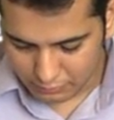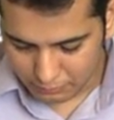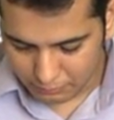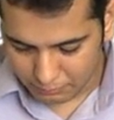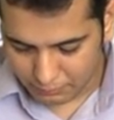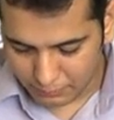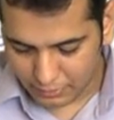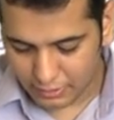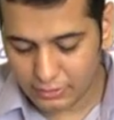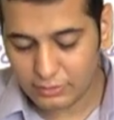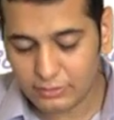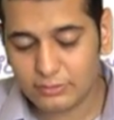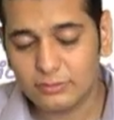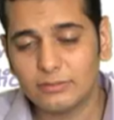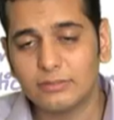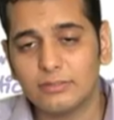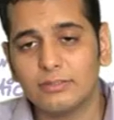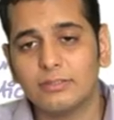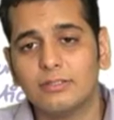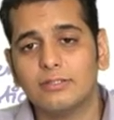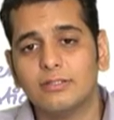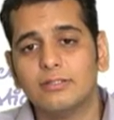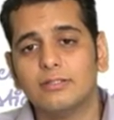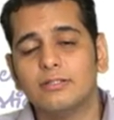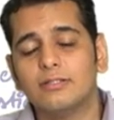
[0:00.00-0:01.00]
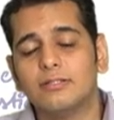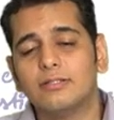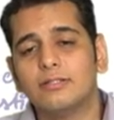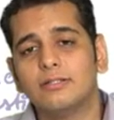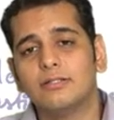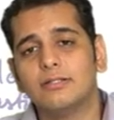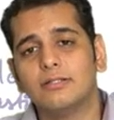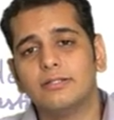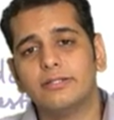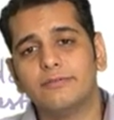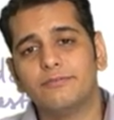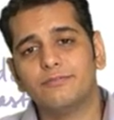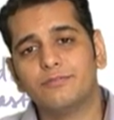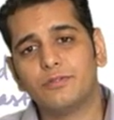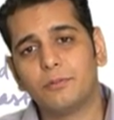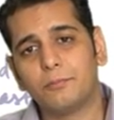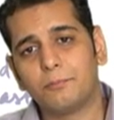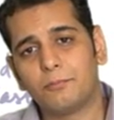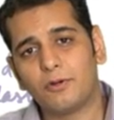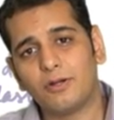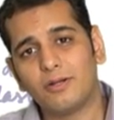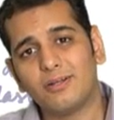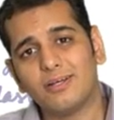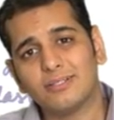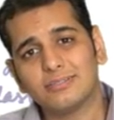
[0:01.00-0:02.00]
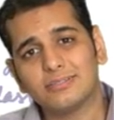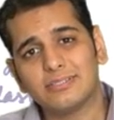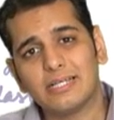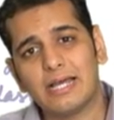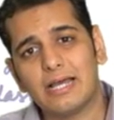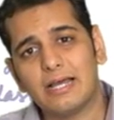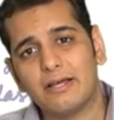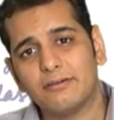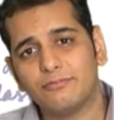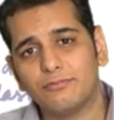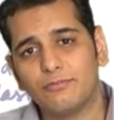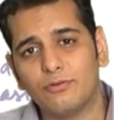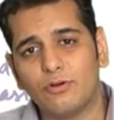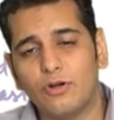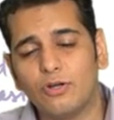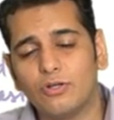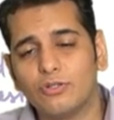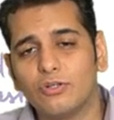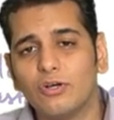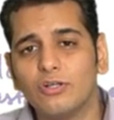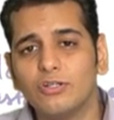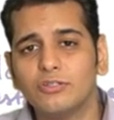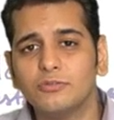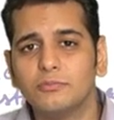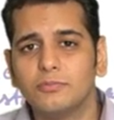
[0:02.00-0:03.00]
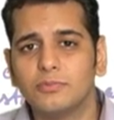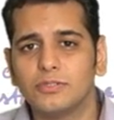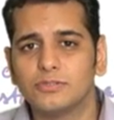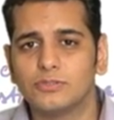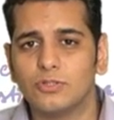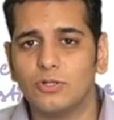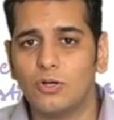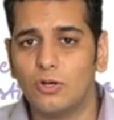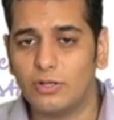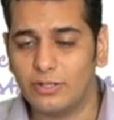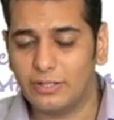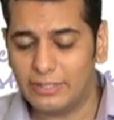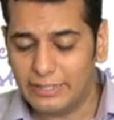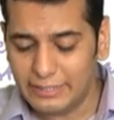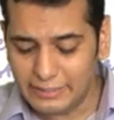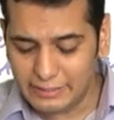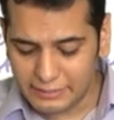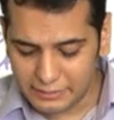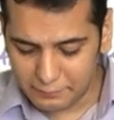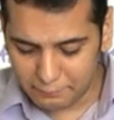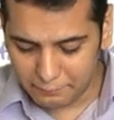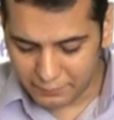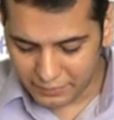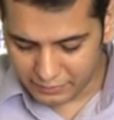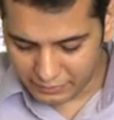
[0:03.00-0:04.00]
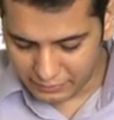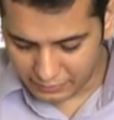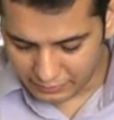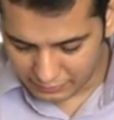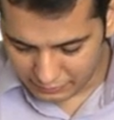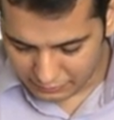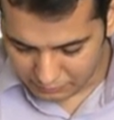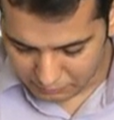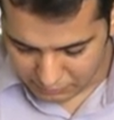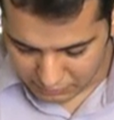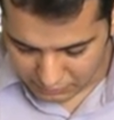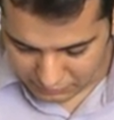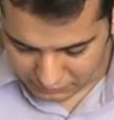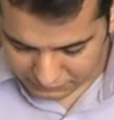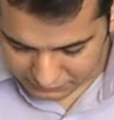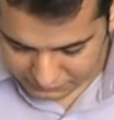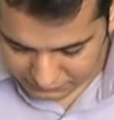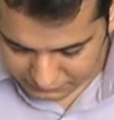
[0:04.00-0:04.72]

But if the products have autonomous or independent demand,